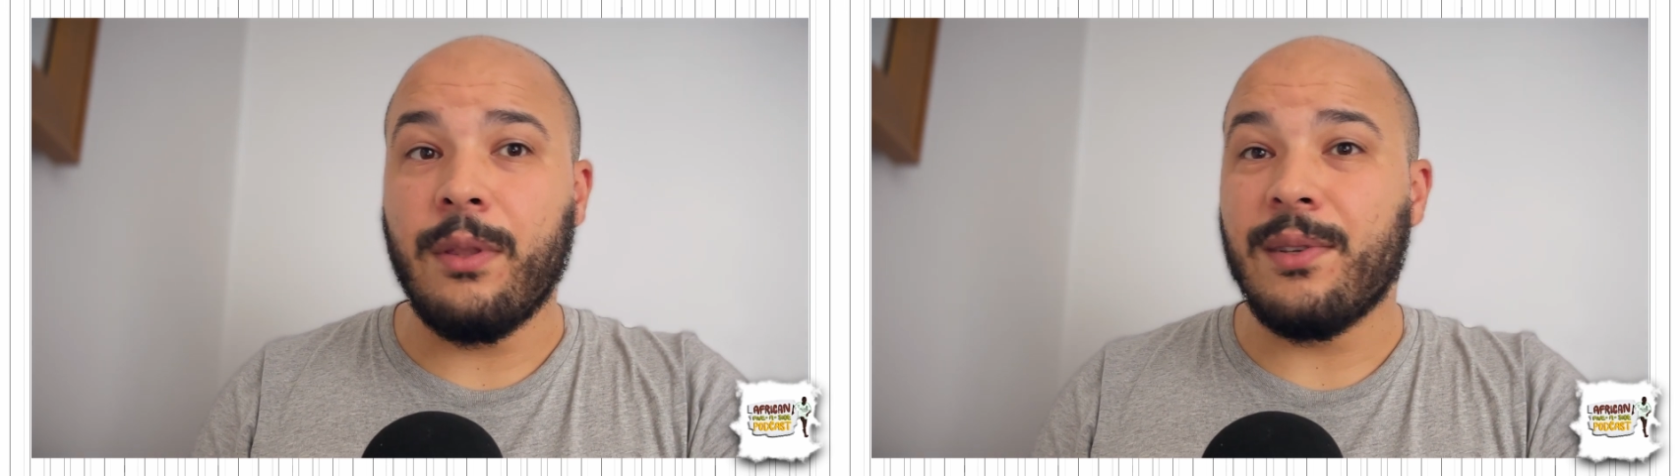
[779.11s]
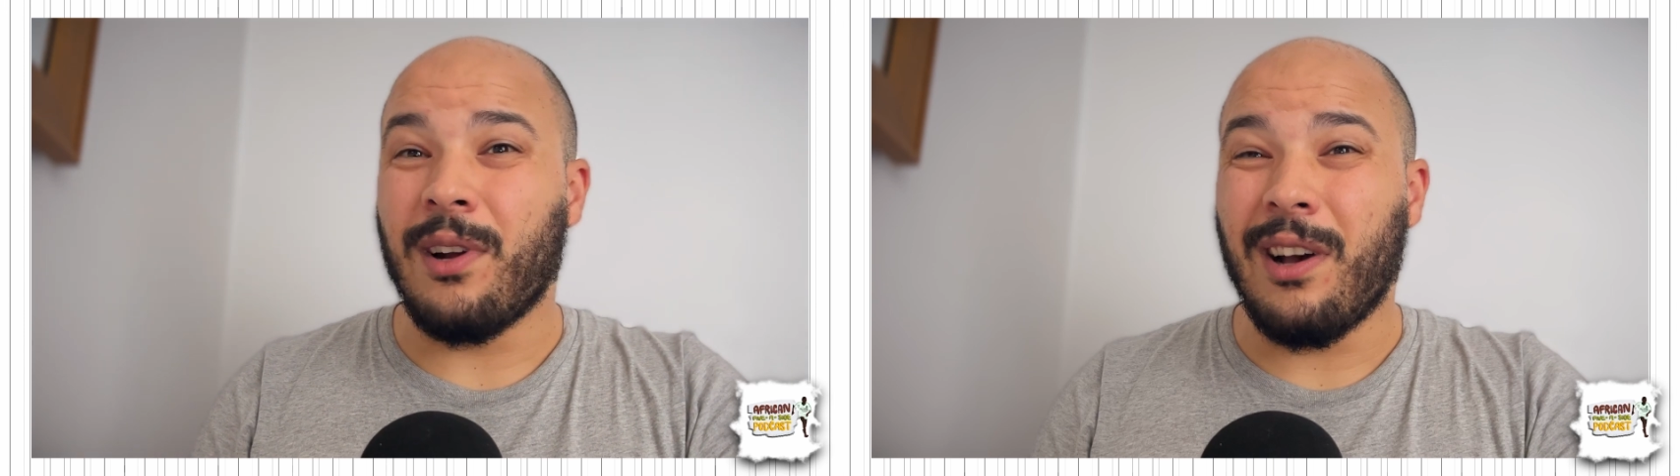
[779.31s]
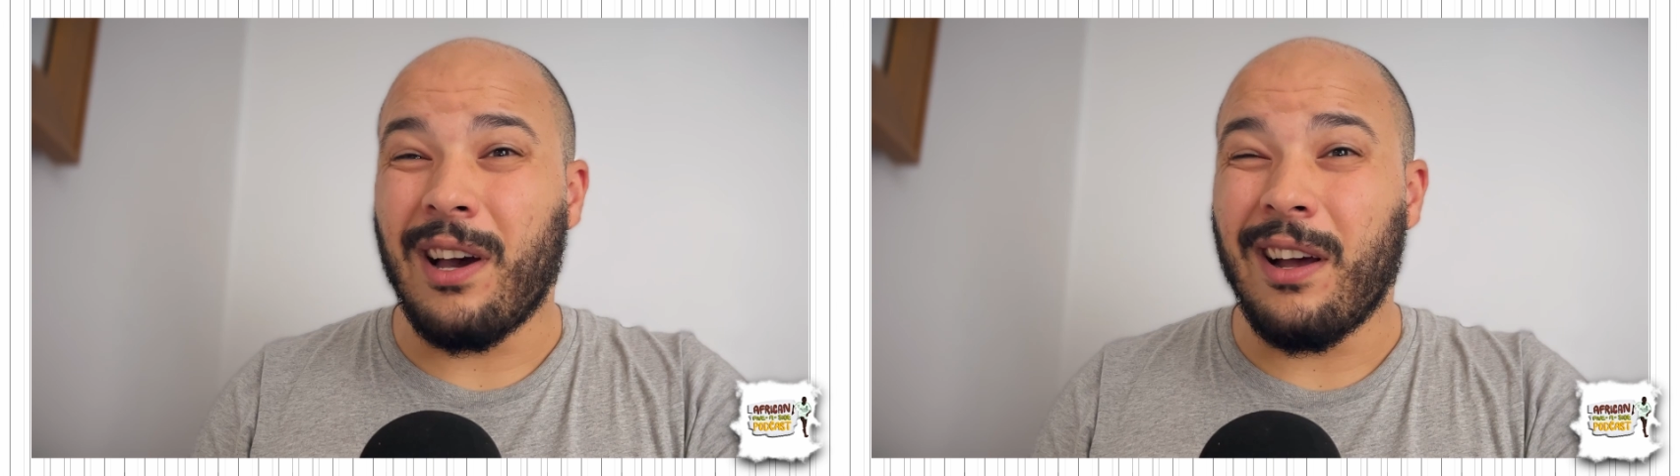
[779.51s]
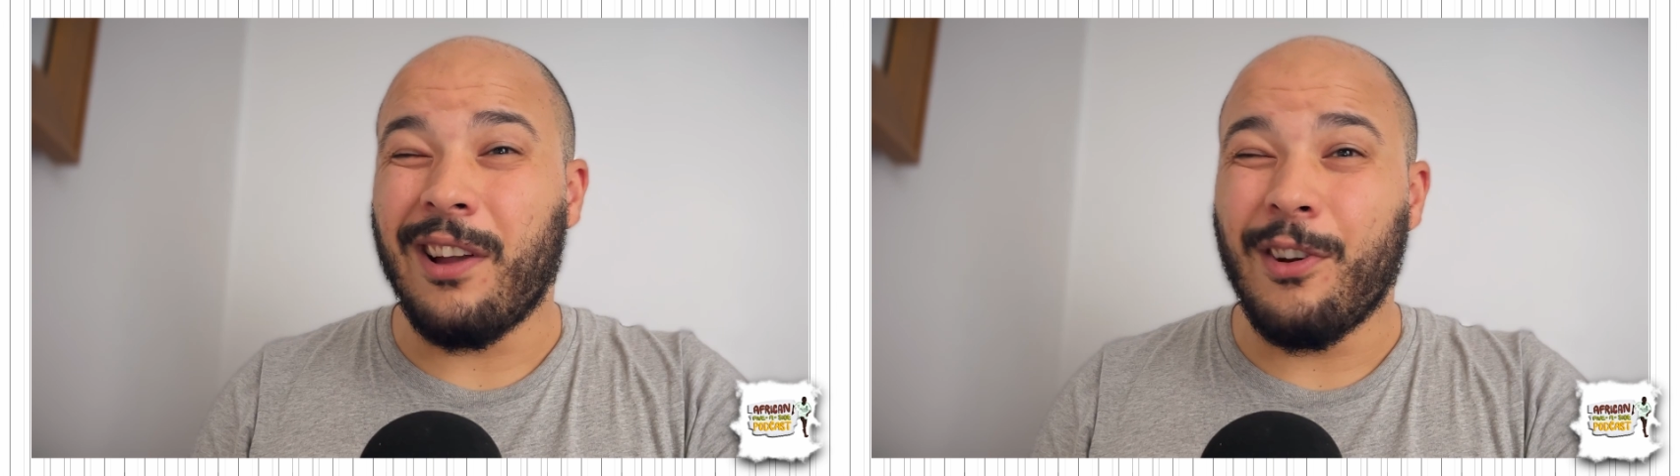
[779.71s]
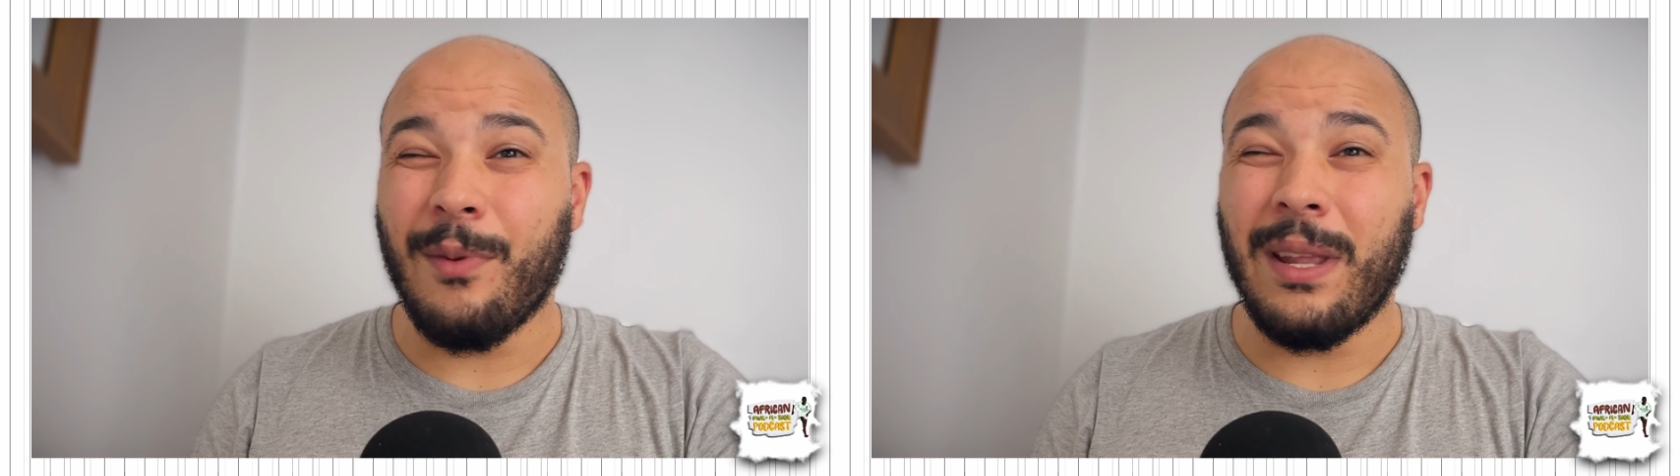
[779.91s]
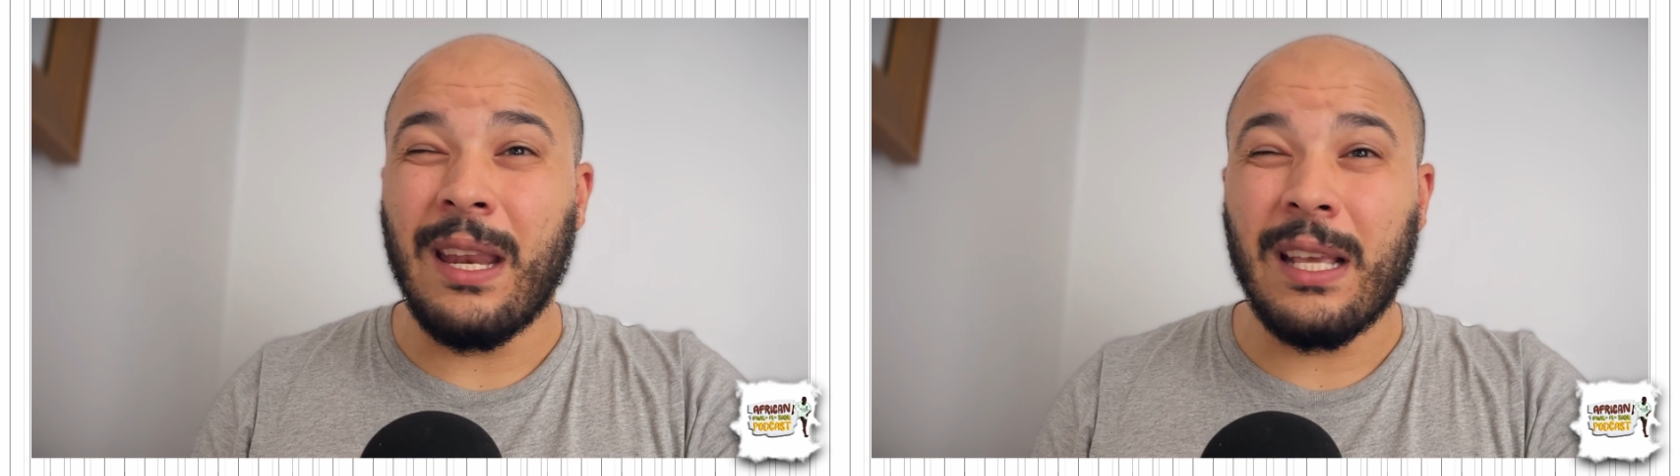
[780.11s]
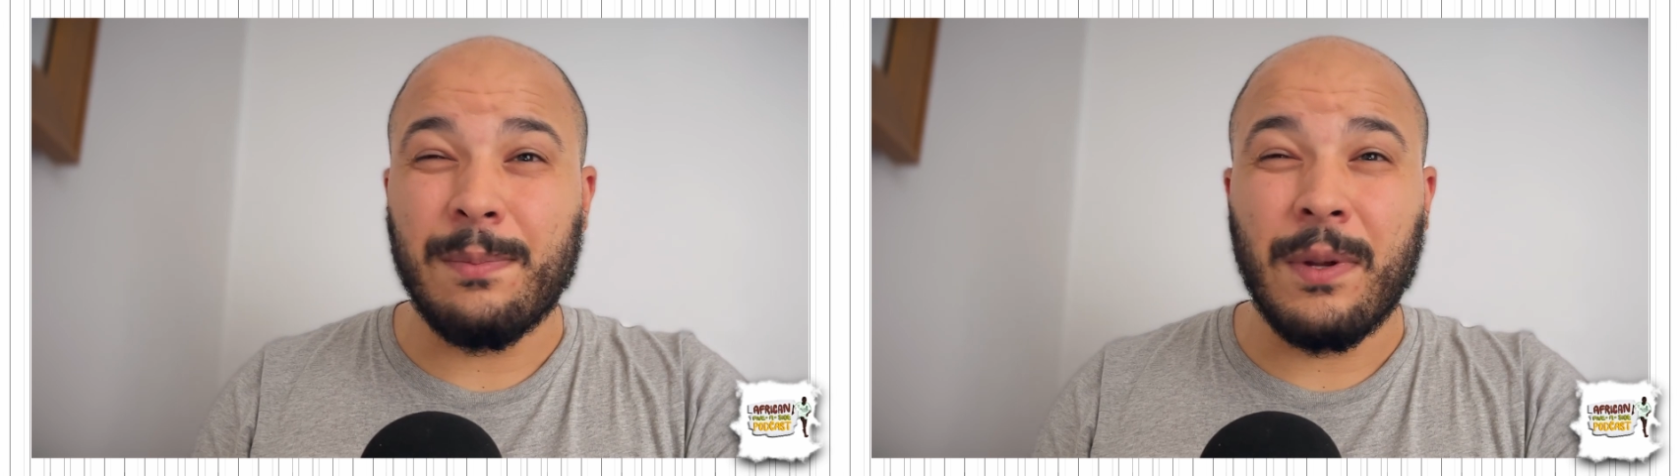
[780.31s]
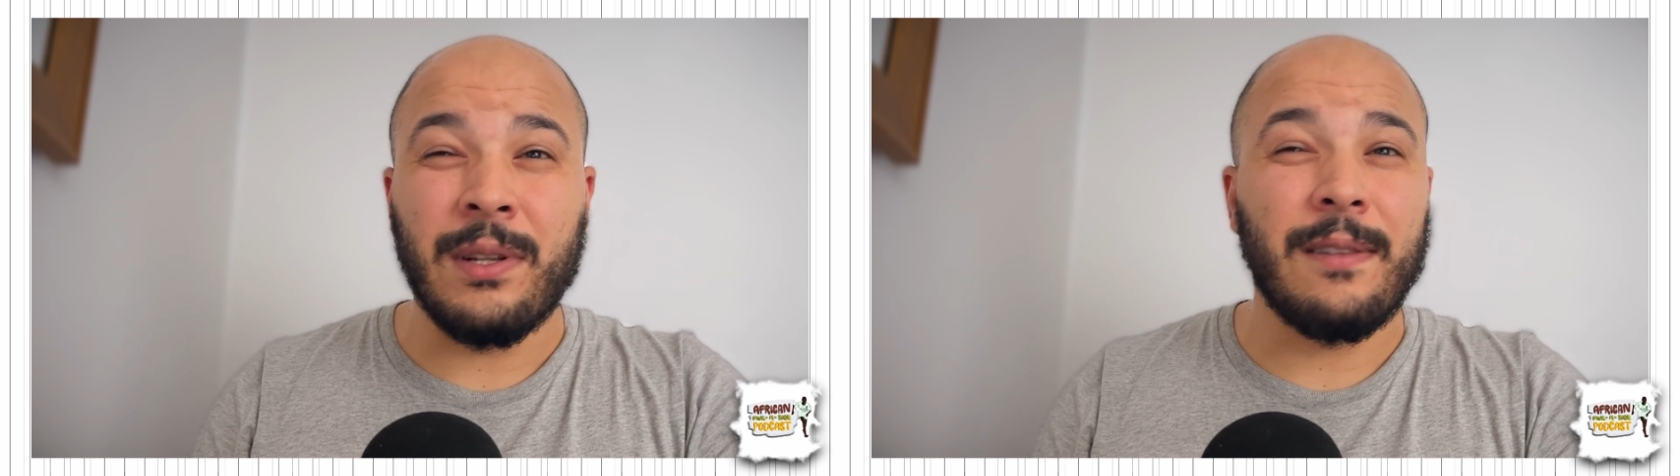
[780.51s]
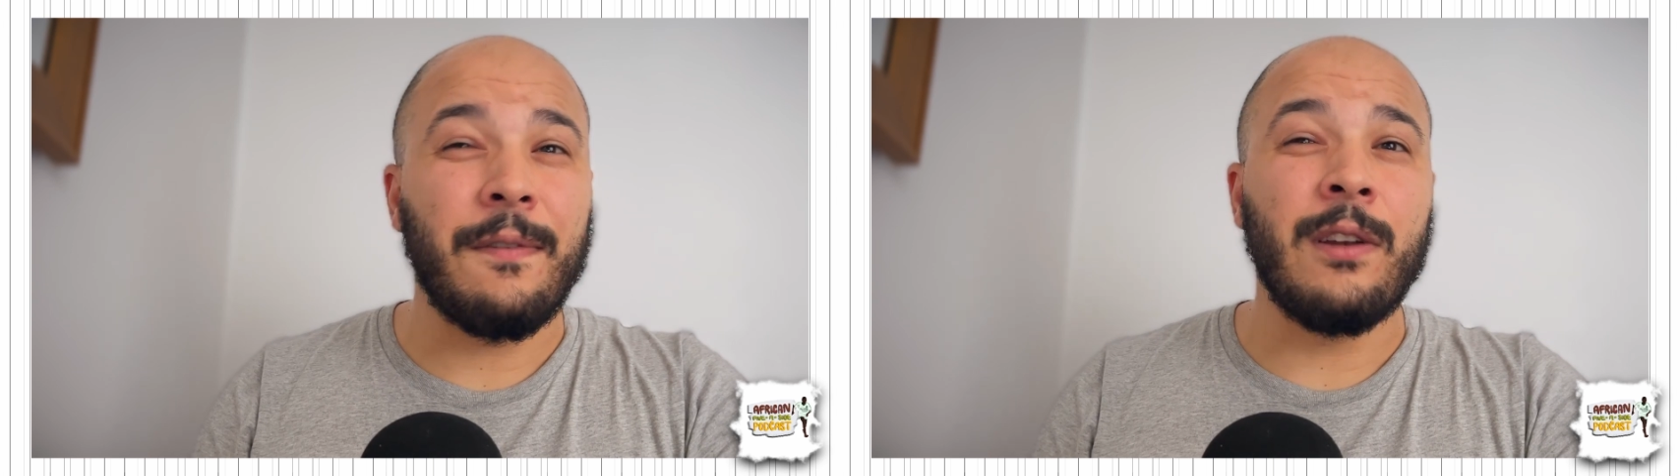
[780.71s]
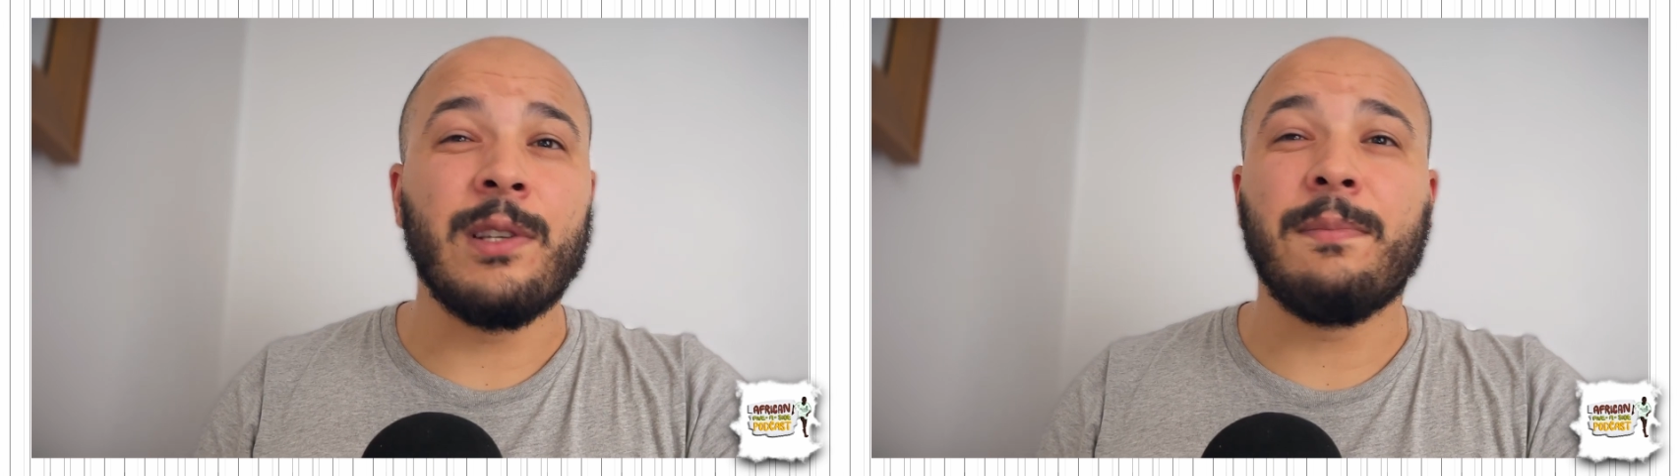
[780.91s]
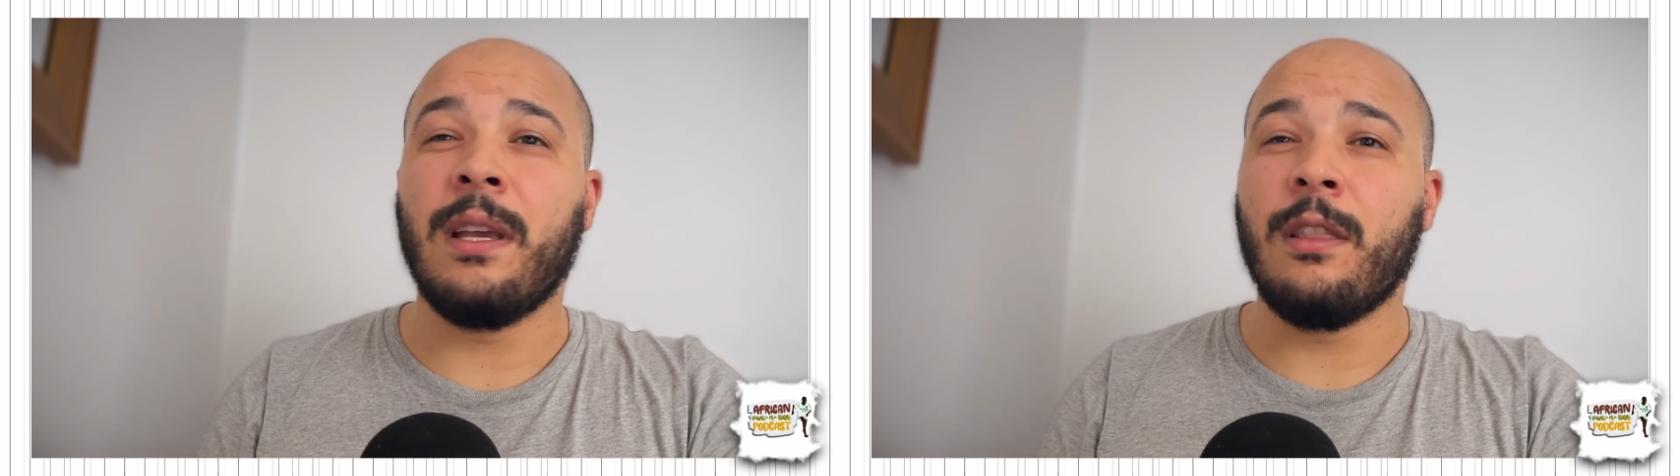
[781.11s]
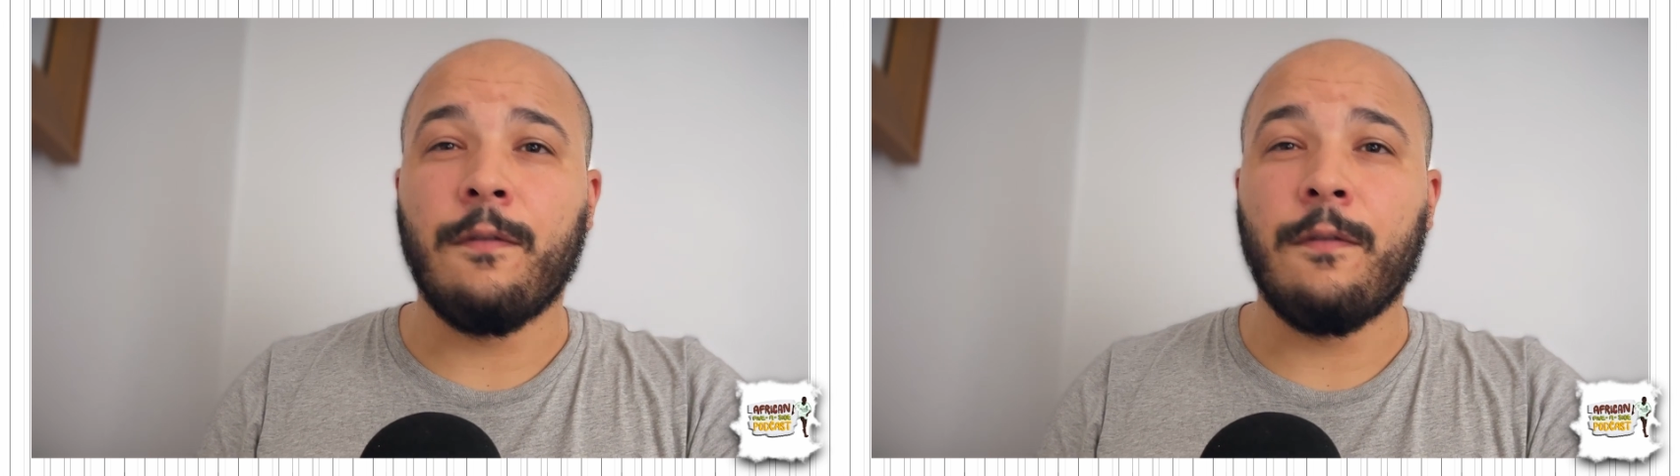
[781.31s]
These are underrated, experienced defenders playing